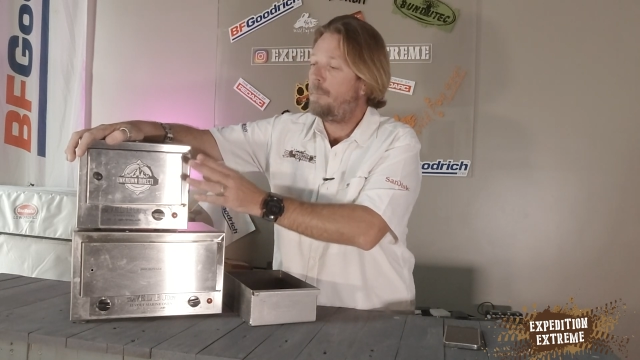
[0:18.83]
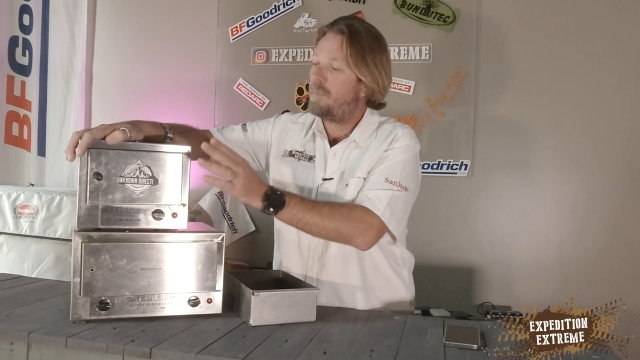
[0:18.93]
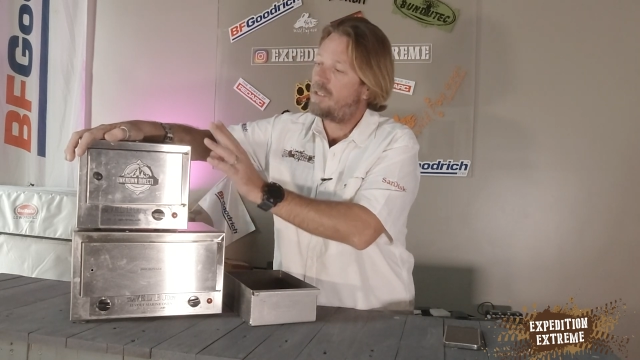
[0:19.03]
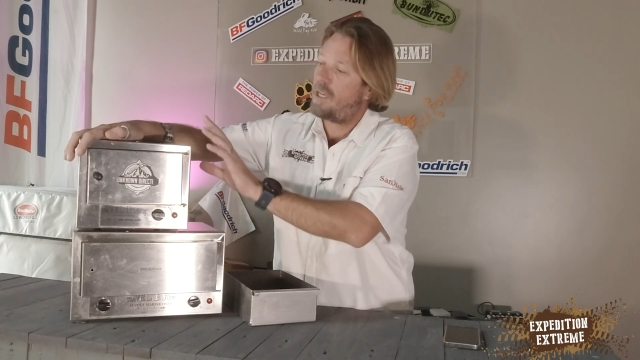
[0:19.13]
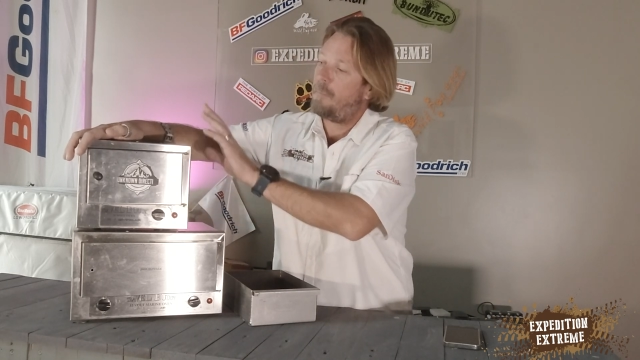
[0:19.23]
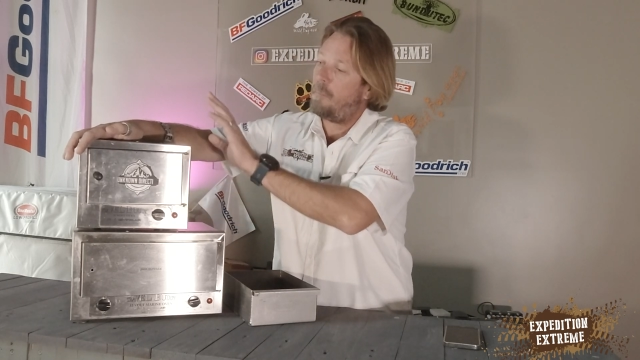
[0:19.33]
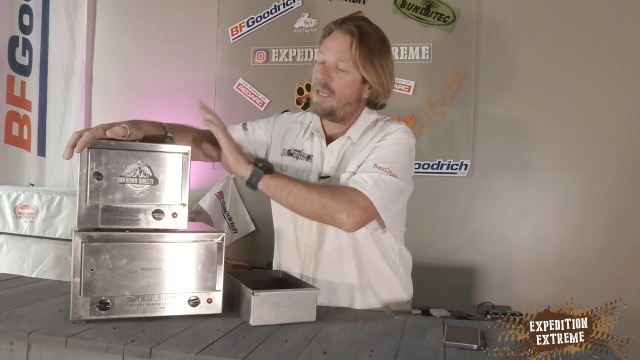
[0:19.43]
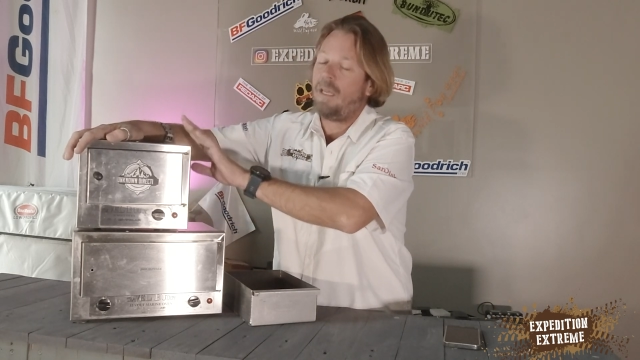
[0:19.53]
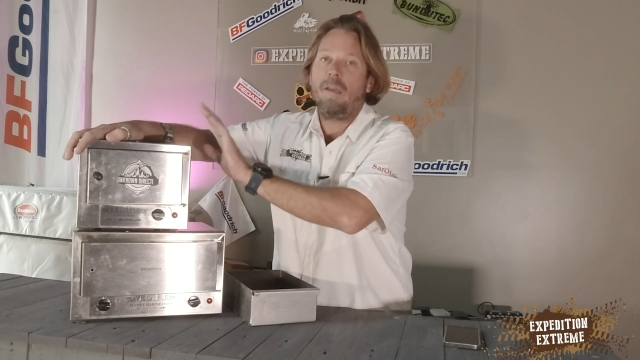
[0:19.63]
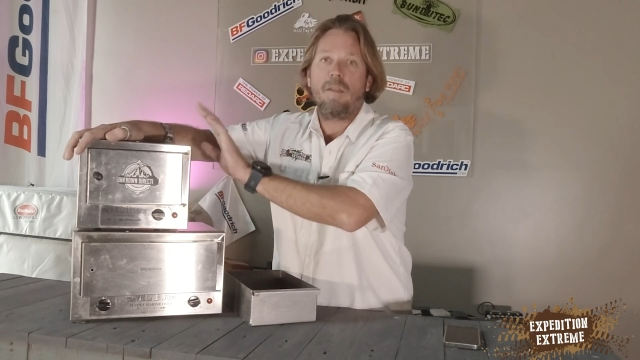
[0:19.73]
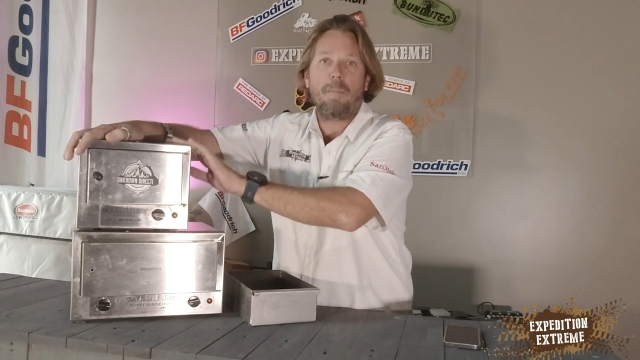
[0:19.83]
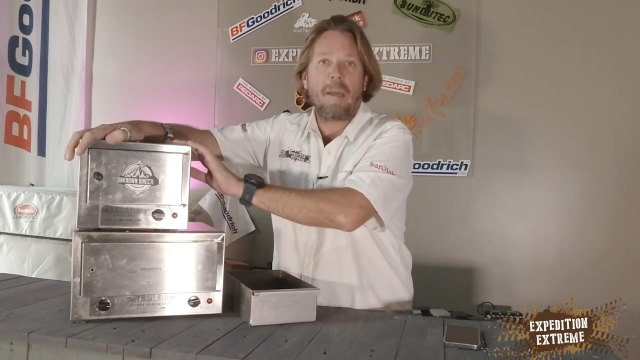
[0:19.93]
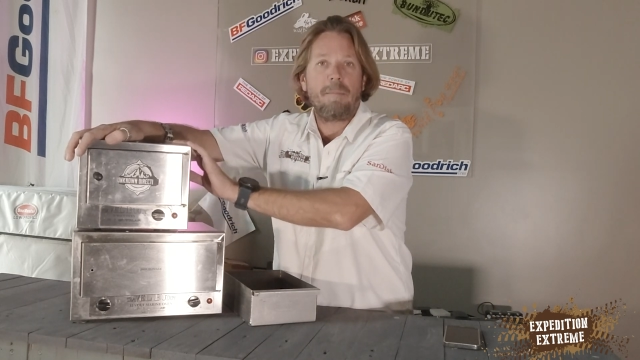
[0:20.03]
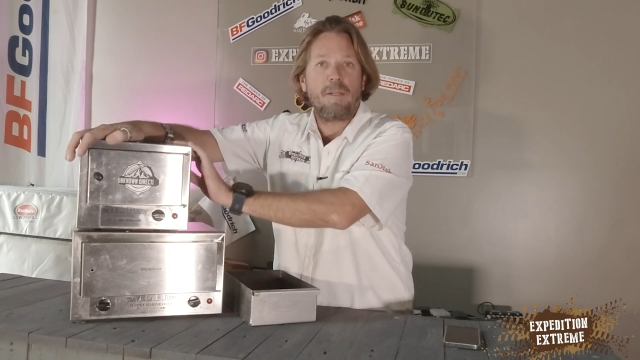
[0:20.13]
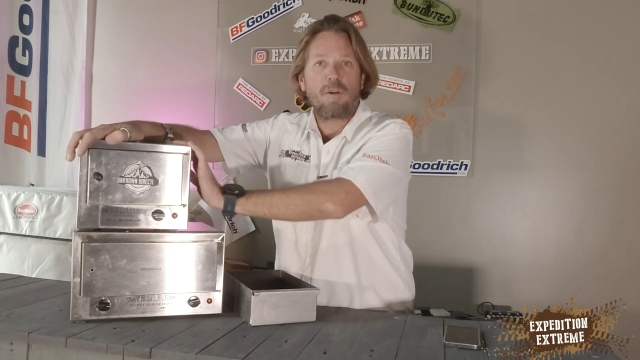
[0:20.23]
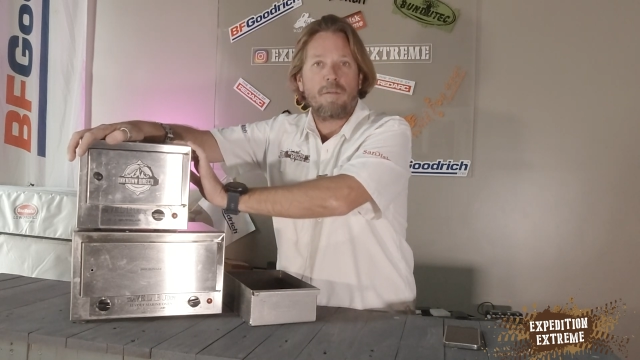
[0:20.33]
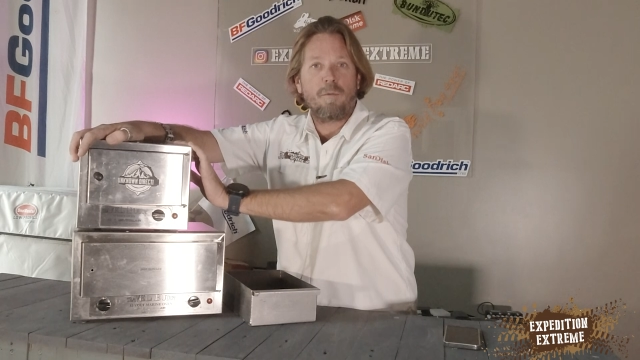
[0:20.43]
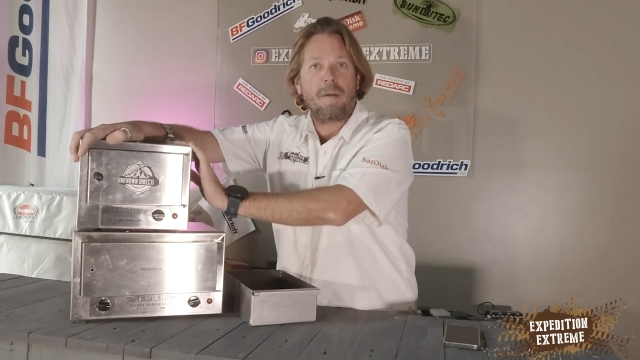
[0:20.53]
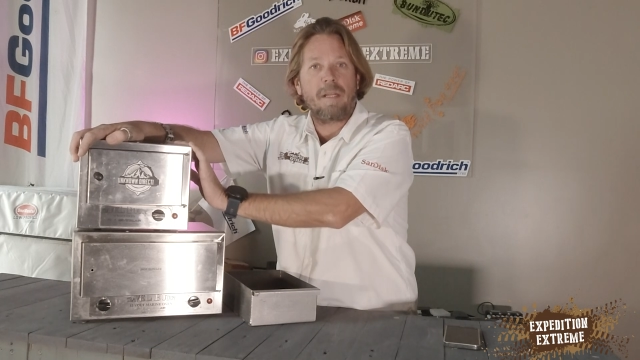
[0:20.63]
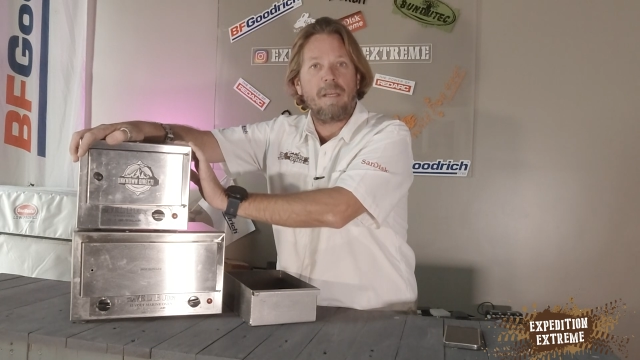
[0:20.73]
sent me the baby Travel
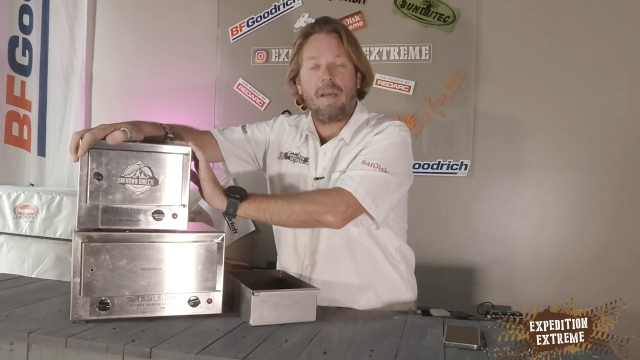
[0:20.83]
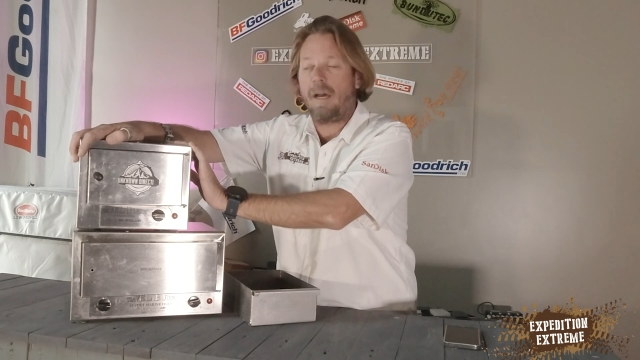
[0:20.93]
Buddy